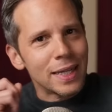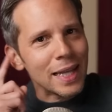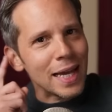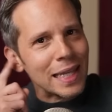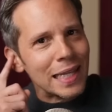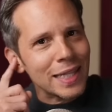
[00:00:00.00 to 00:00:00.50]
Do you
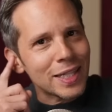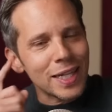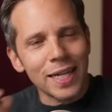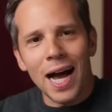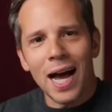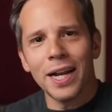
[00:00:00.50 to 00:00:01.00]
like listening
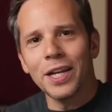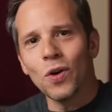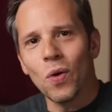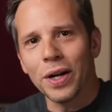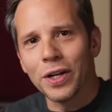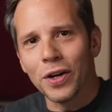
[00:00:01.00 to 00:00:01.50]
to audio
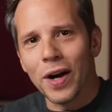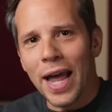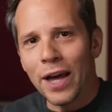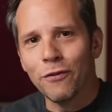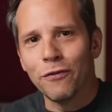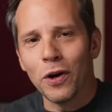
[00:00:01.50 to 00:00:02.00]
on your
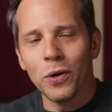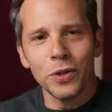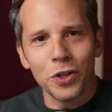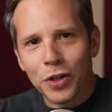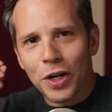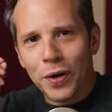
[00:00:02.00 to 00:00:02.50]

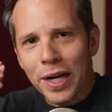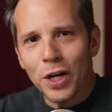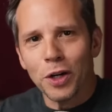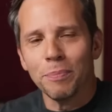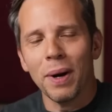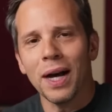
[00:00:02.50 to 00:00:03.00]
headphones or your
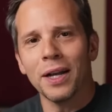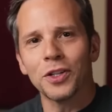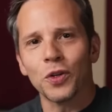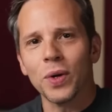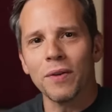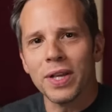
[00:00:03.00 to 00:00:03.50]
earbuds or
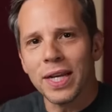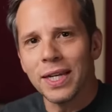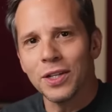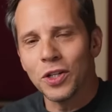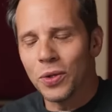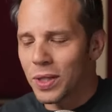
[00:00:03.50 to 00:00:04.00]
whatever the
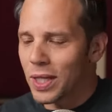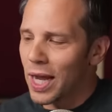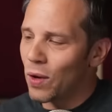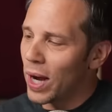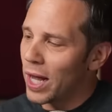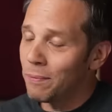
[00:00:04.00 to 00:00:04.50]
kids use today?
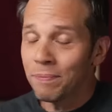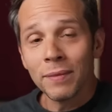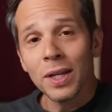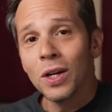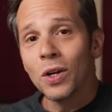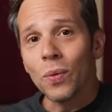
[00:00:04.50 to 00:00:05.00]
Well,
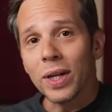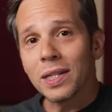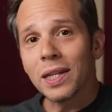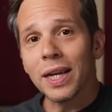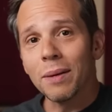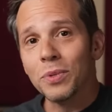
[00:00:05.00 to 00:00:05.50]

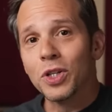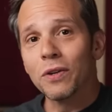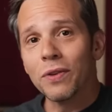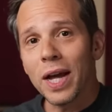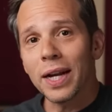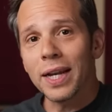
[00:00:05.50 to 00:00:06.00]

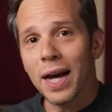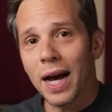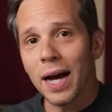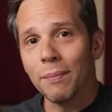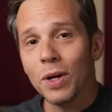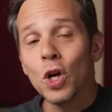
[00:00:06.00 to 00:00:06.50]

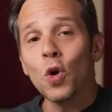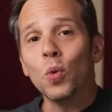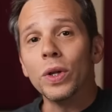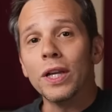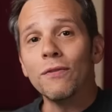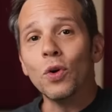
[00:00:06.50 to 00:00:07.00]
WrestlingObserver.com will
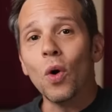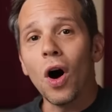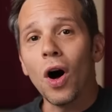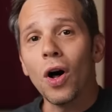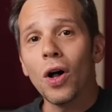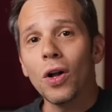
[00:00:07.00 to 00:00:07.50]
give you
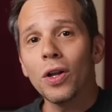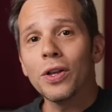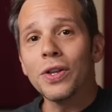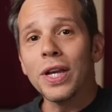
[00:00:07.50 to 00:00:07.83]
all